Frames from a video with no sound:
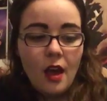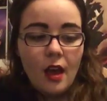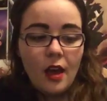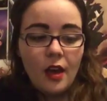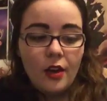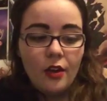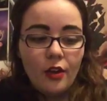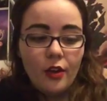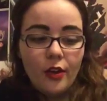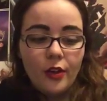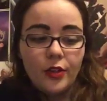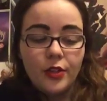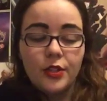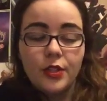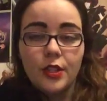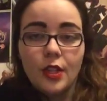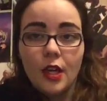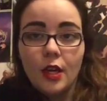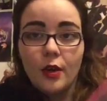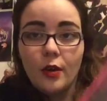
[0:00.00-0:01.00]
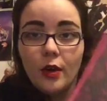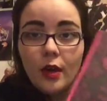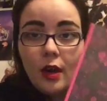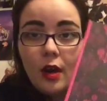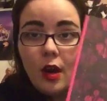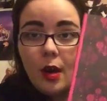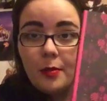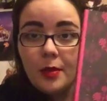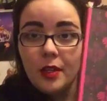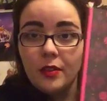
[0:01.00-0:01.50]
and also a
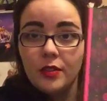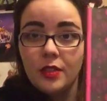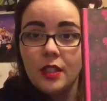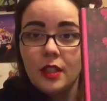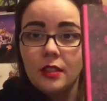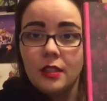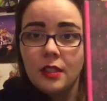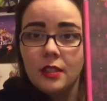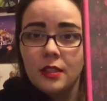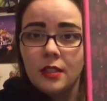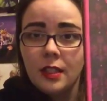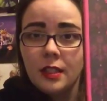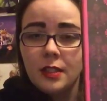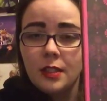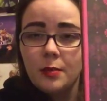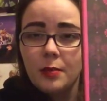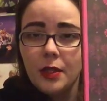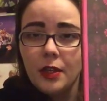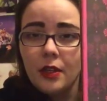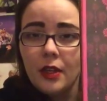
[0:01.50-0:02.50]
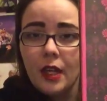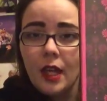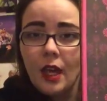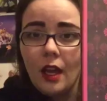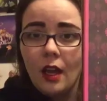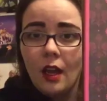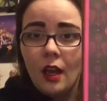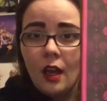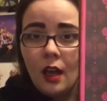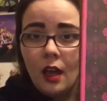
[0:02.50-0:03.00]
copy of Sense and
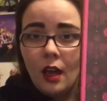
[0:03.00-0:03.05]
Sensibility.